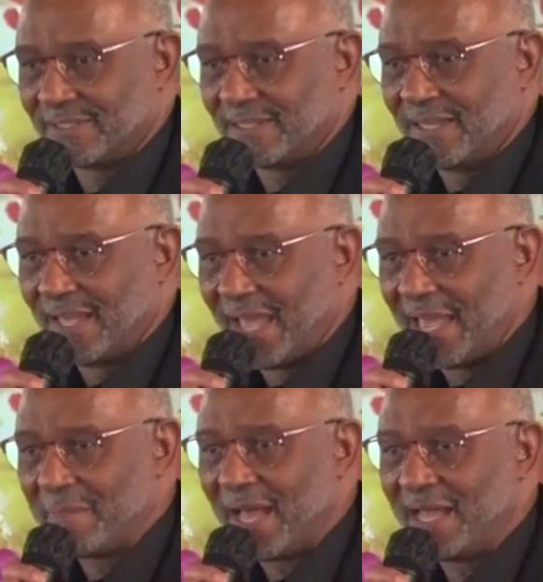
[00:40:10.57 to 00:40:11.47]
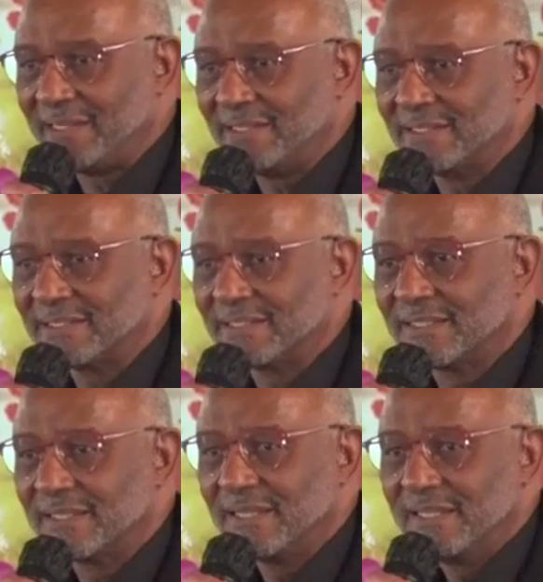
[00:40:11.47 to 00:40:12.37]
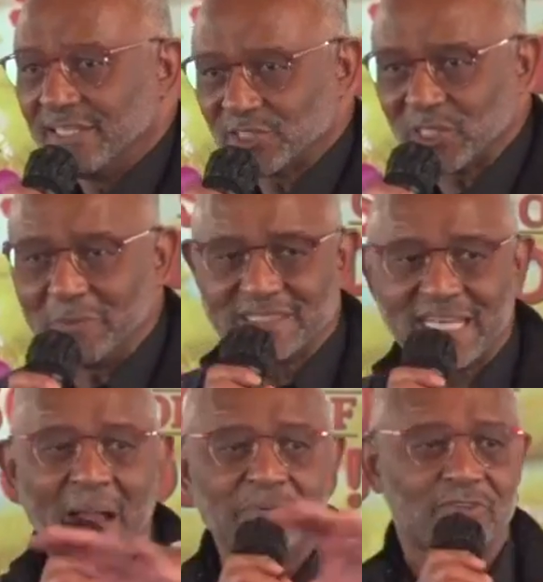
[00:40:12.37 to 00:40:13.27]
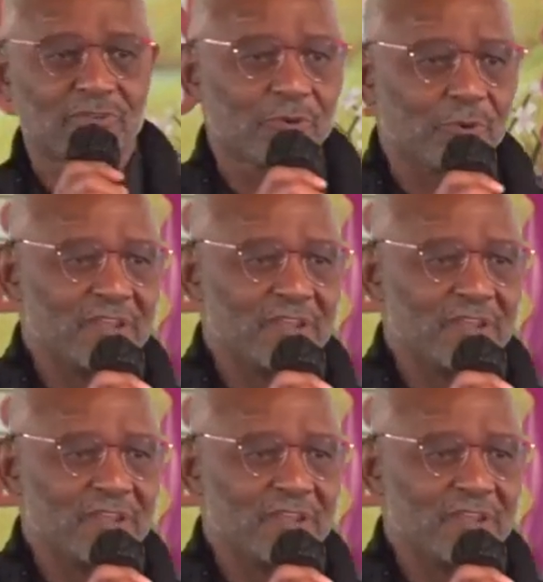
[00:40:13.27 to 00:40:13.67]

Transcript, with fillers: Amen? There's so many types of grief